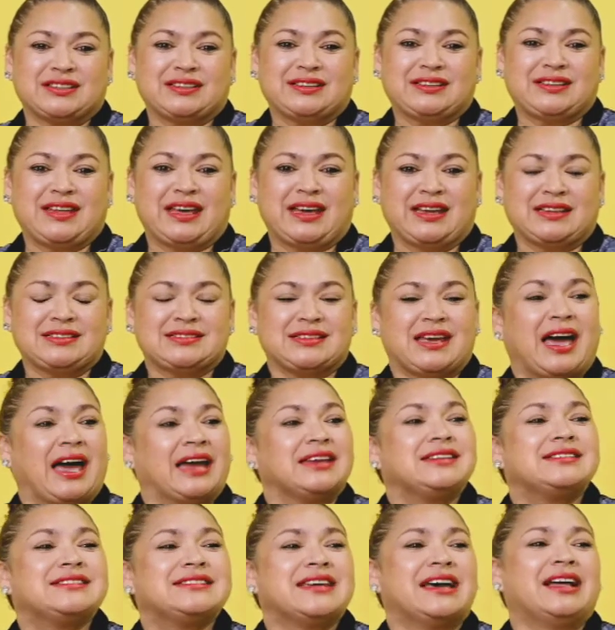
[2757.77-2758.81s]
that I
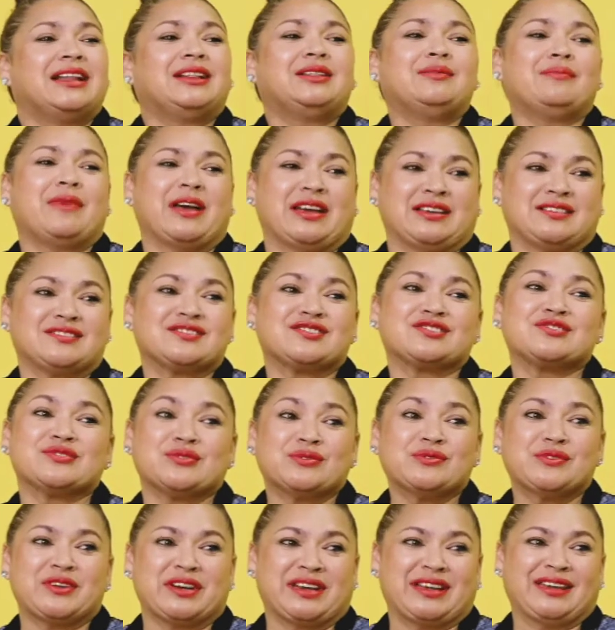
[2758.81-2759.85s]
tell my
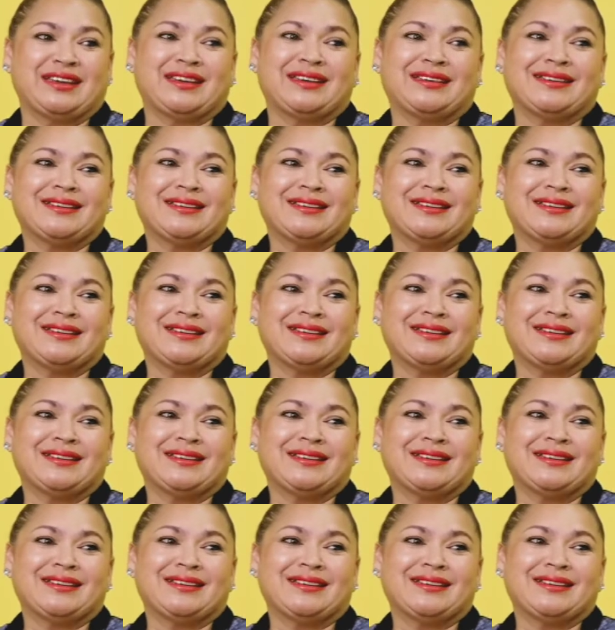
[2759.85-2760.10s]
story